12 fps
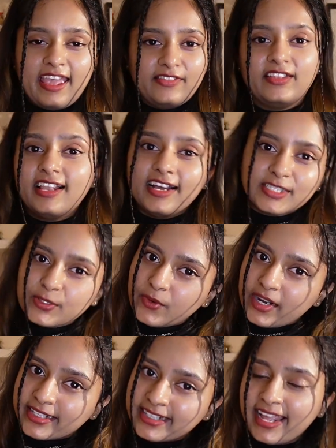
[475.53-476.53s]
And the
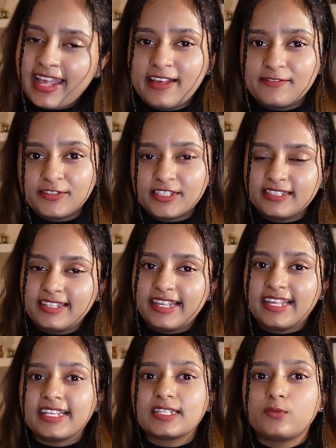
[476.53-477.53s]
last one I have for
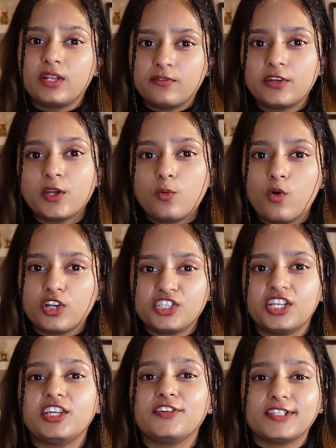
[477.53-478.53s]
today is whenever you're
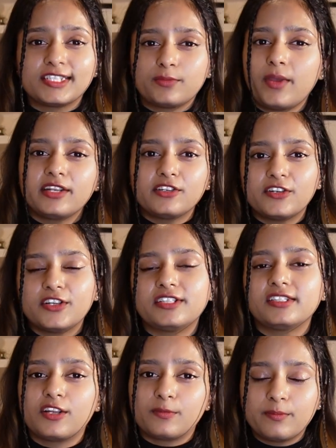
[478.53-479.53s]
washing your
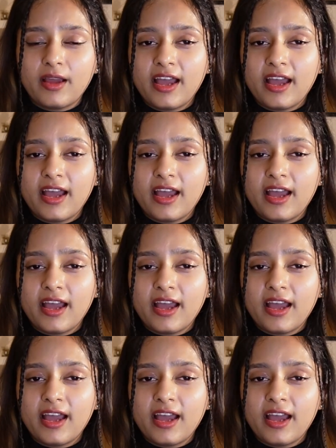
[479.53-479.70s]
sweaters, your